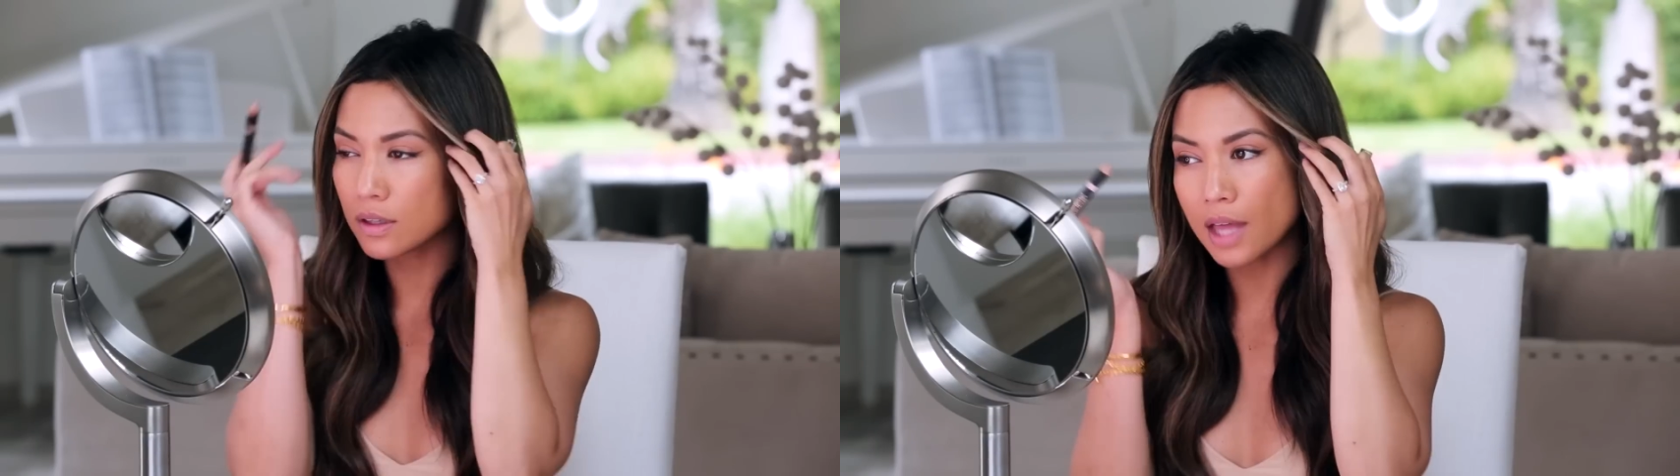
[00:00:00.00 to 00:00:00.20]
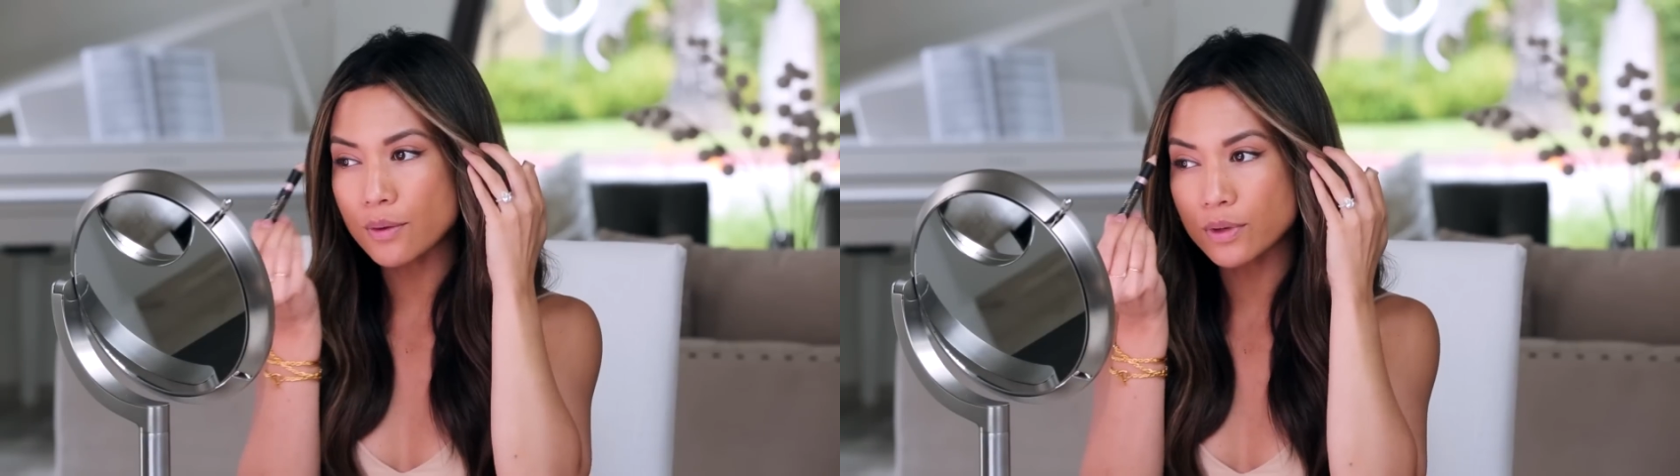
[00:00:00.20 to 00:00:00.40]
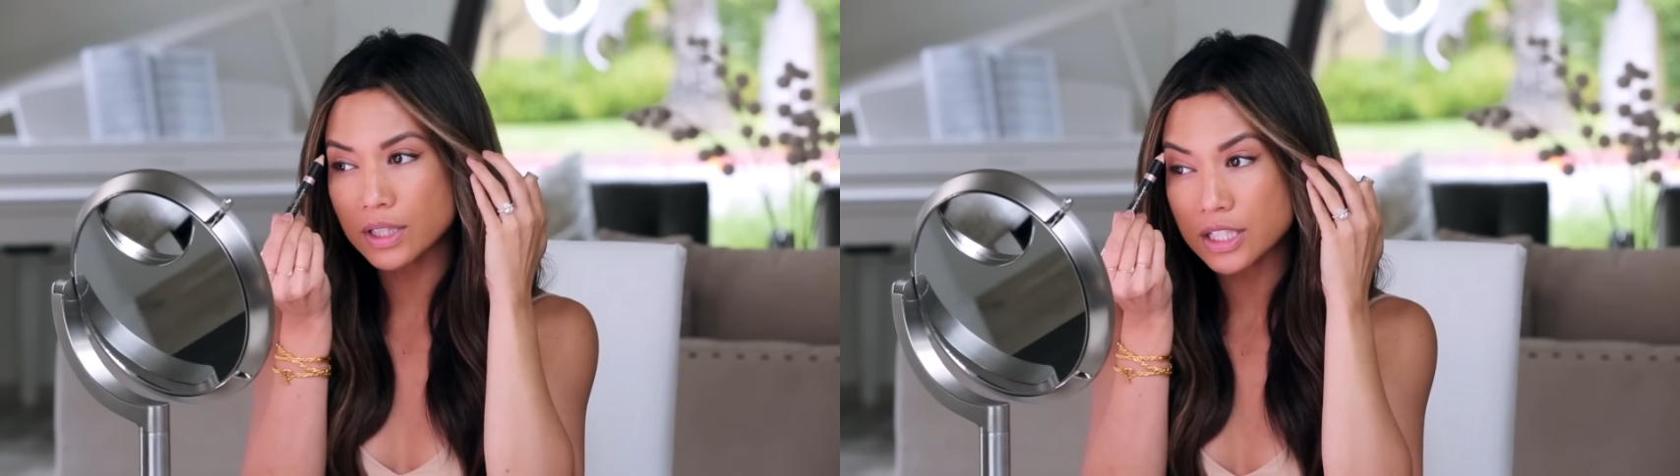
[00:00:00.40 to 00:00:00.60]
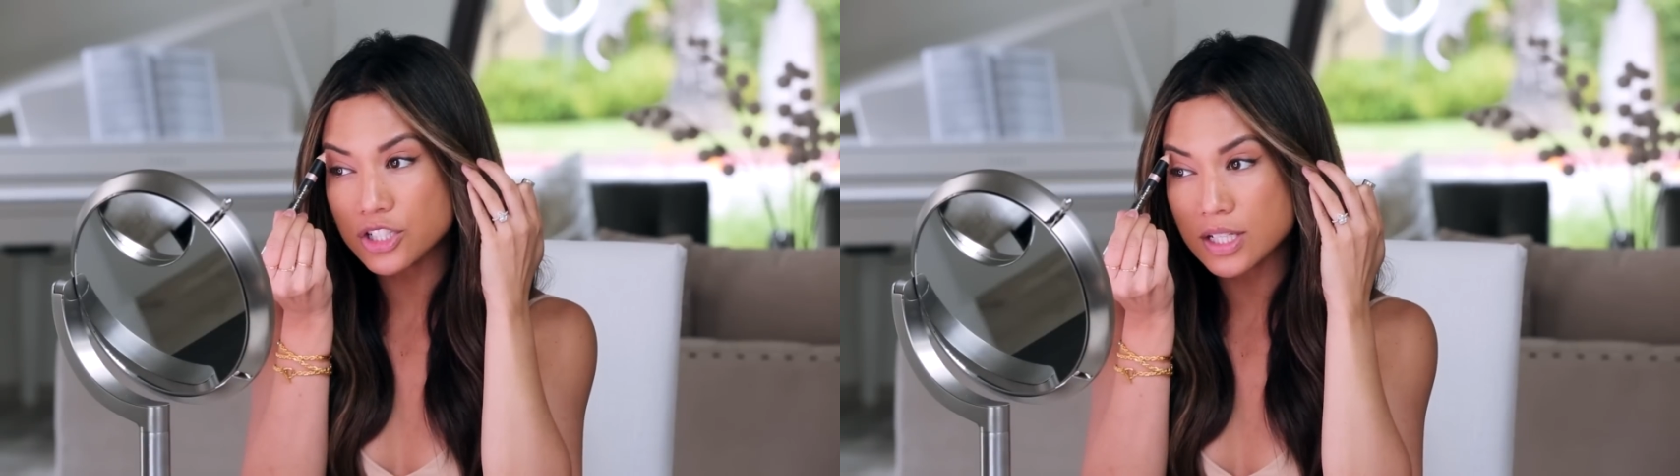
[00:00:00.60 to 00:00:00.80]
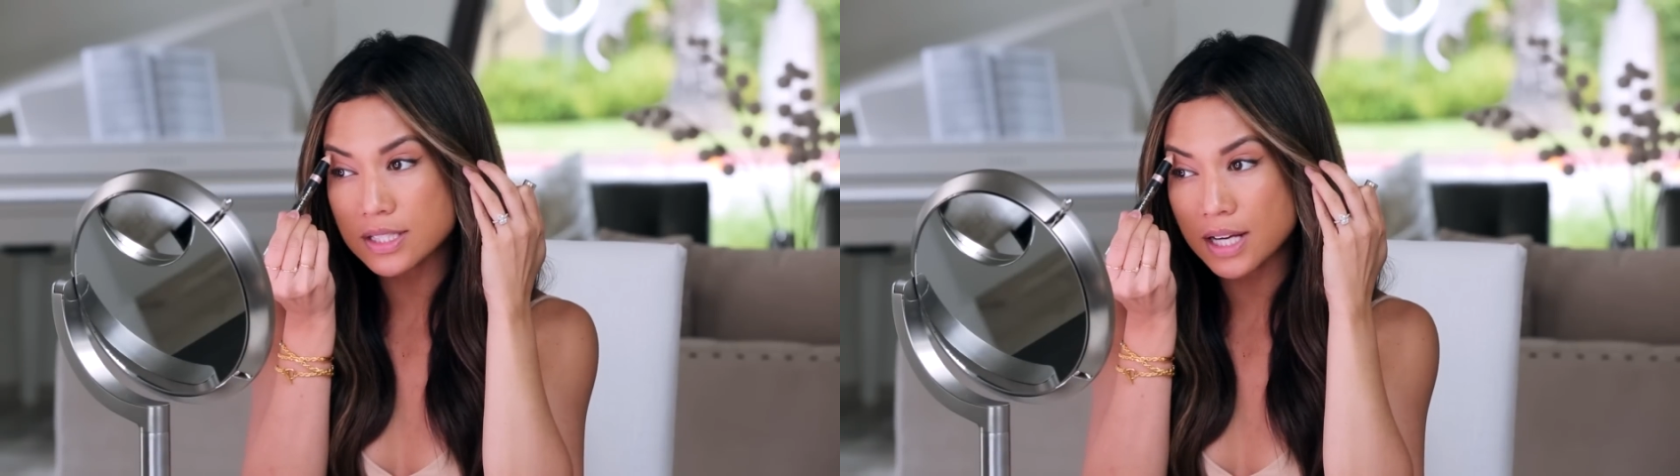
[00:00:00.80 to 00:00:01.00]
That really
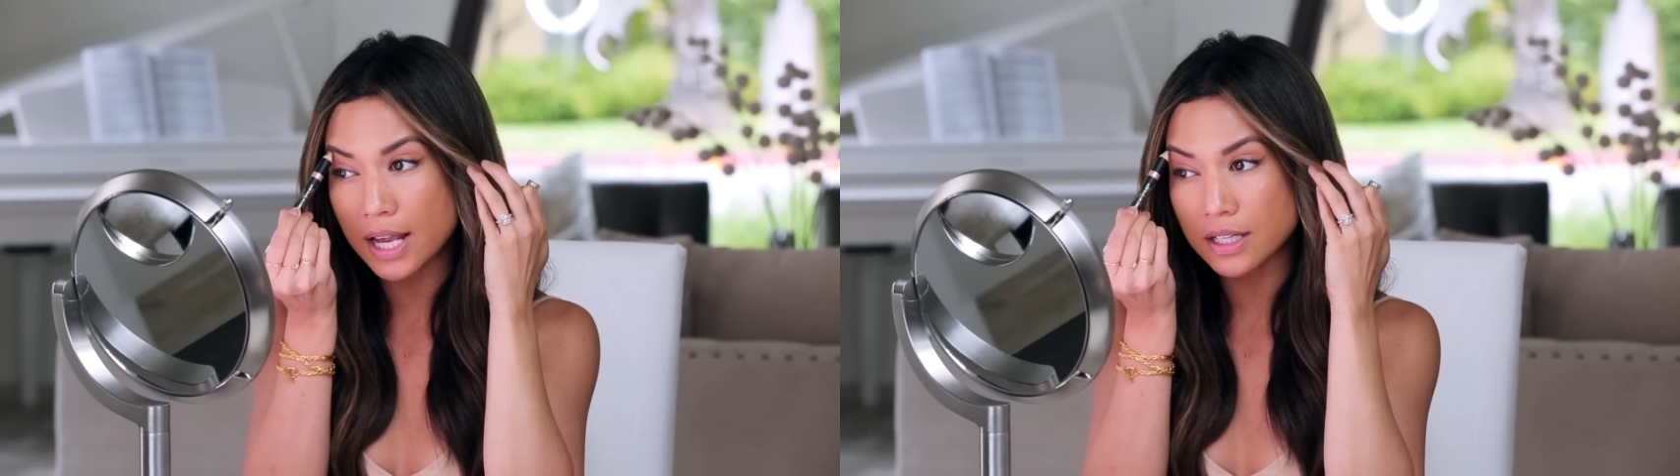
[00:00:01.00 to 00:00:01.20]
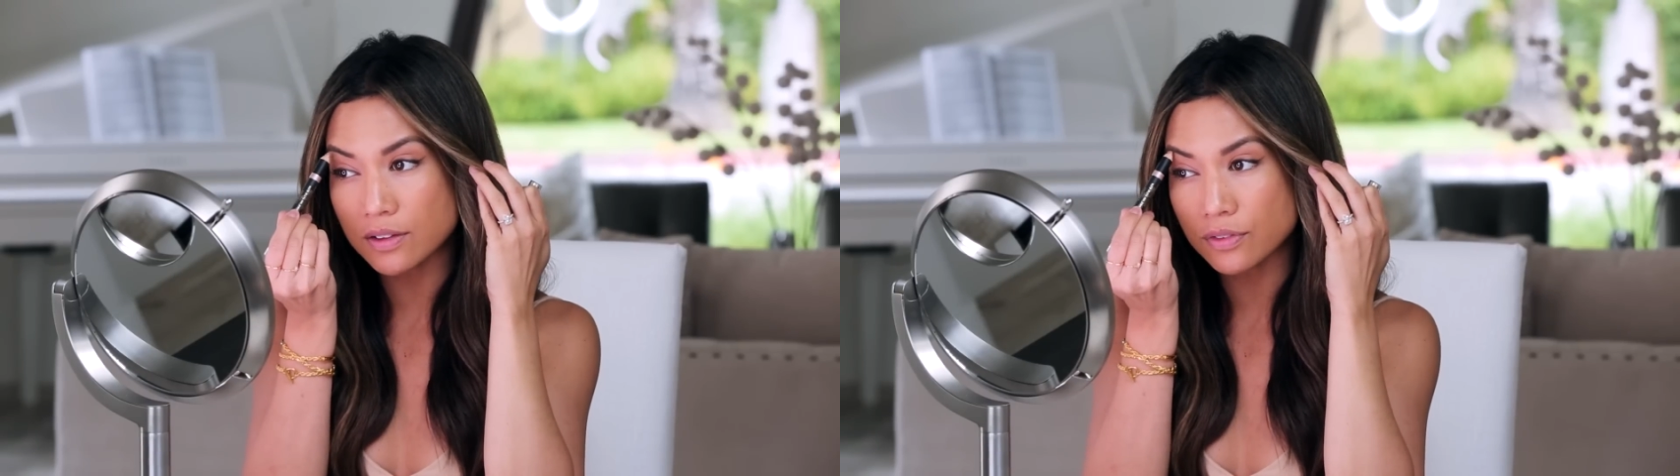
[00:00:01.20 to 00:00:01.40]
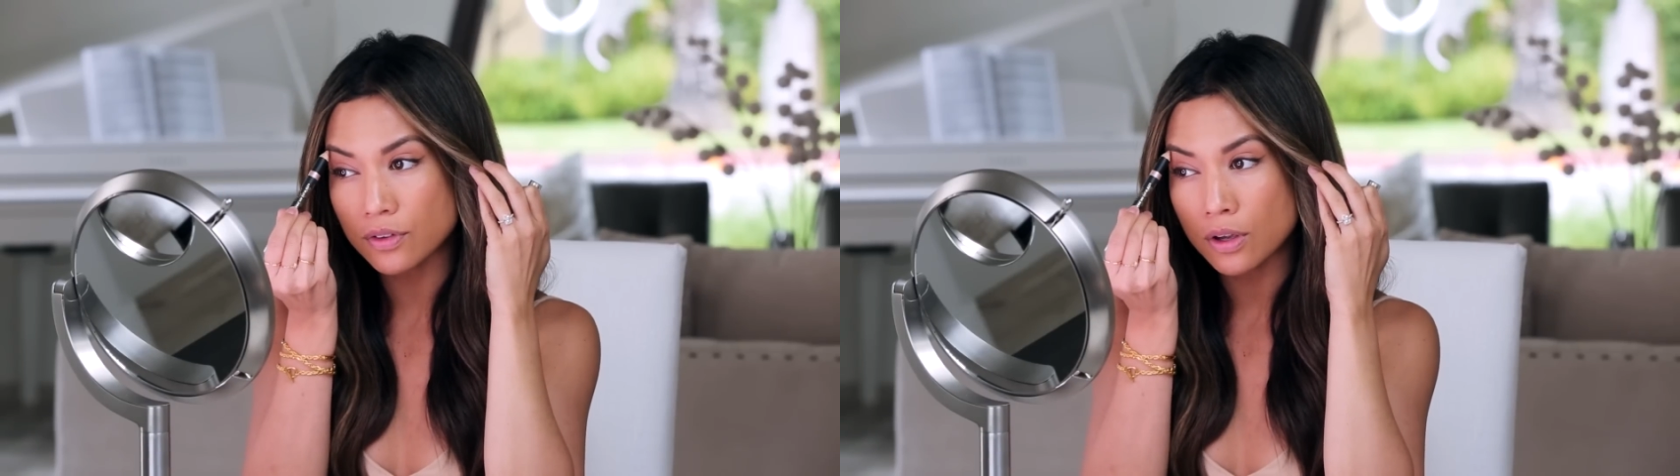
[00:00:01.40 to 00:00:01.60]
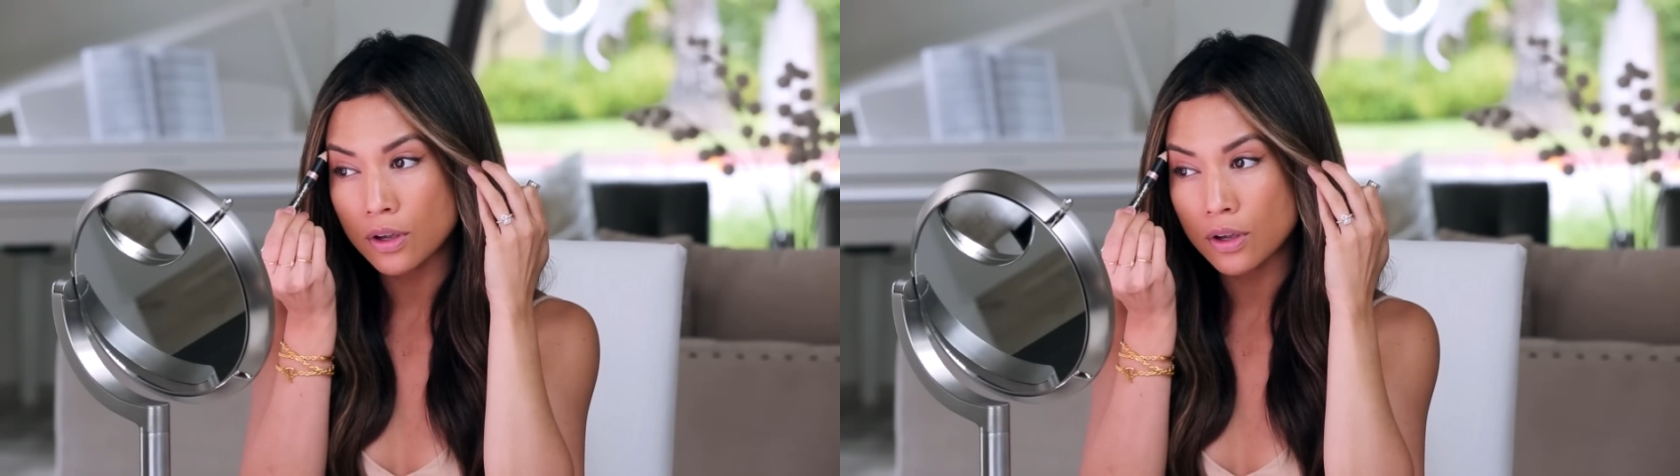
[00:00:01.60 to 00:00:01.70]
just kind of